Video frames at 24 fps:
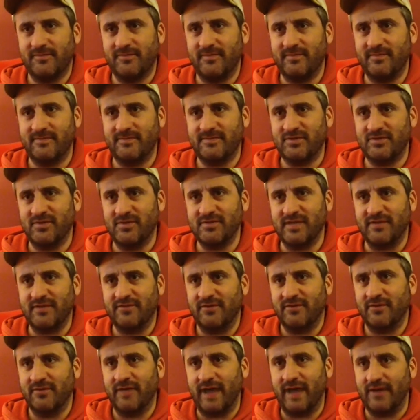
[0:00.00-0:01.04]
shows like
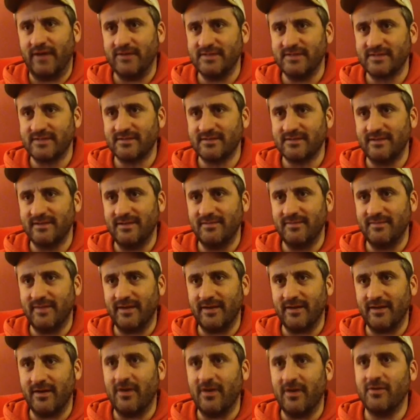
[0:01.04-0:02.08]
Full House and
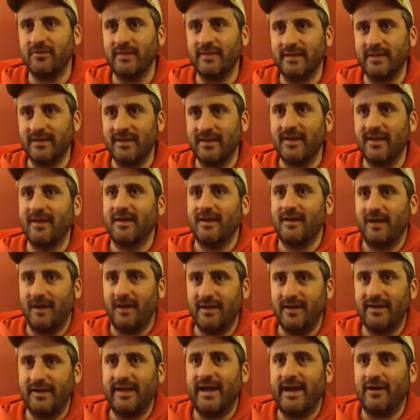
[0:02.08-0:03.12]
like, oh, like
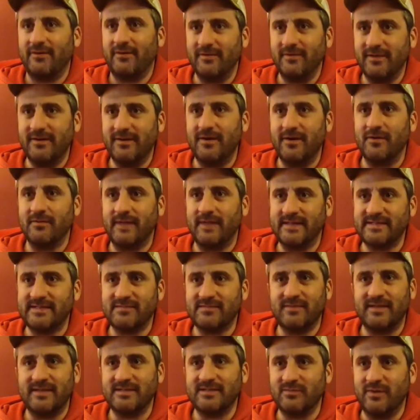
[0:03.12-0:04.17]
hug it out,
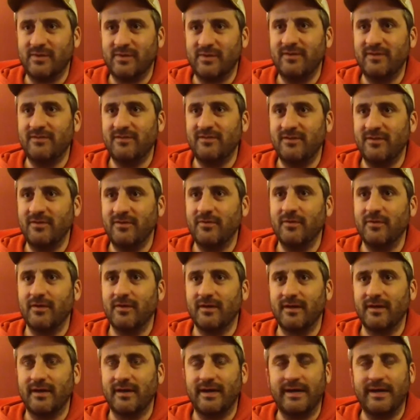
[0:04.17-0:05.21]
that's what you do.
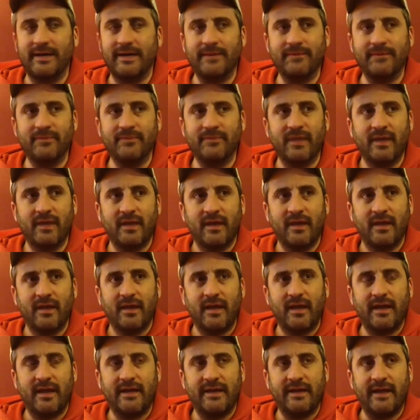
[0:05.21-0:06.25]

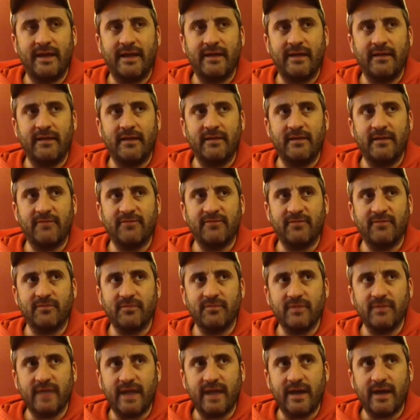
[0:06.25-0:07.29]
And then
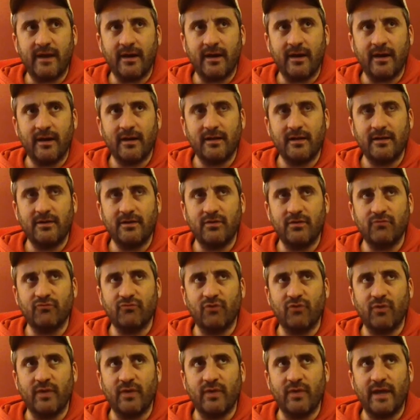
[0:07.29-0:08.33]
from there,
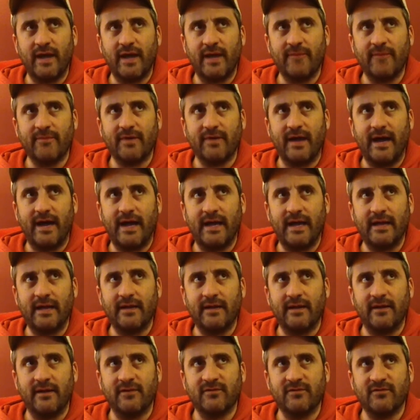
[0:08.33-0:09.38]
growing up, I
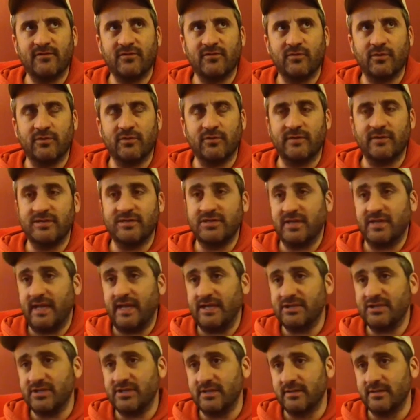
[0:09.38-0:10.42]
got into the world of
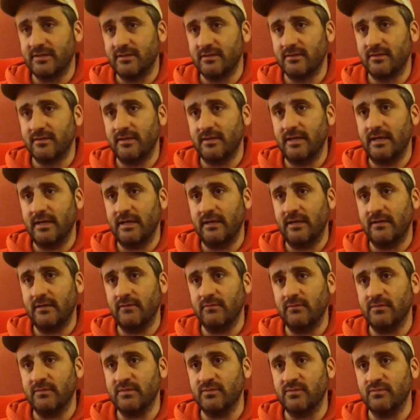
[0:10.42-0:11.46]
education and
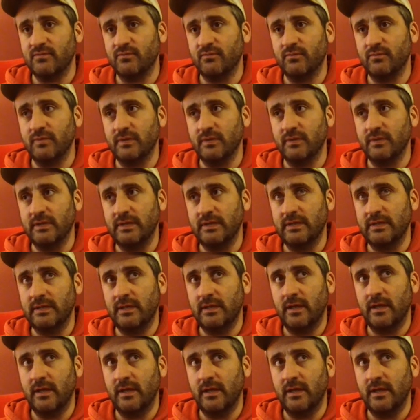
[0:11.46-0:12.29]
was really